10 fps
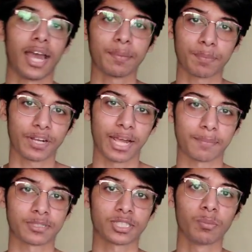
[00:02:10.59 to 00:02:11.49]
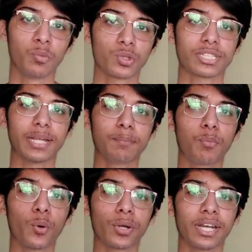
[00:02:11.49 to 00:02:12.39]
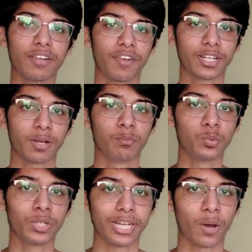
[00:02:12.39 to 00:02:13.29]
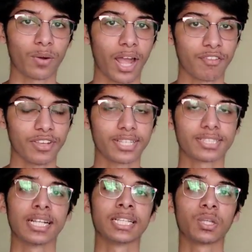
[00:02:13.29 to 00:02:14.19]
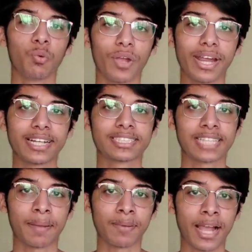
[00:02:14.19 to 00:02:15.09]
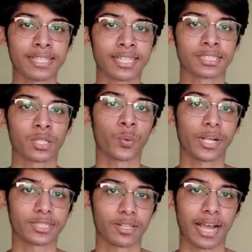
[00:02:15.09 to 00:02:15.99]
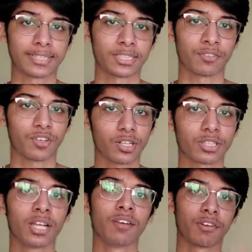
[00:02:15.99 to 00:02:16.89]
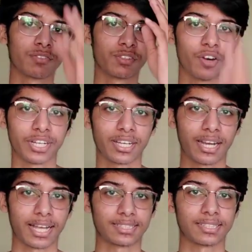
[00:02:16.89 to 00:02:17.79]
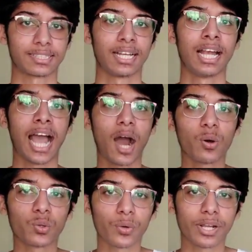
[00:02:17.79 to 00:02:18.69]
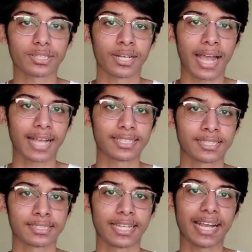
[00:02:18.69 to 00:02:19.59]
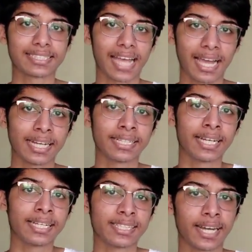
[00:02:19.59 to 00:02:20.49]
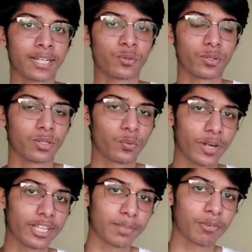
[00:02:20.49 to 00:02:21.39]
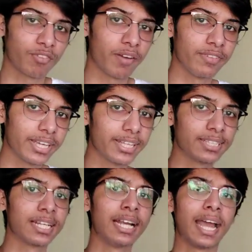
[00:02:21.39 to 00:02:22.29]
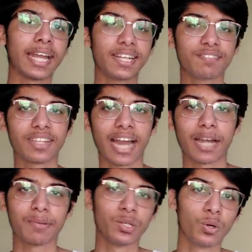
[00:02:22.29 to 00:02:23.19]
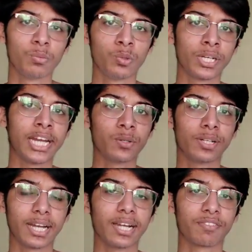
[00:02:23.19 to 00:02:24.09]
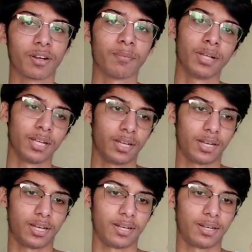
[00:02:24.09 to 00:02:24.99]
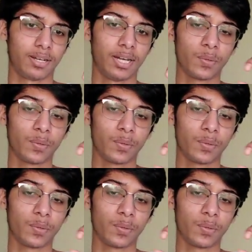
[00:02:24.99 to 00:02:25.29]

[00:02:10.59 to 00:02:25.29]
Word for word: and perhaps the most important effect of moon in our life is the way it stabilizes the rotational axis of earth from the vertical axis our rotational axis is exactly tilted at 23.5 degrees and if there had been no moon it would tilt from uh,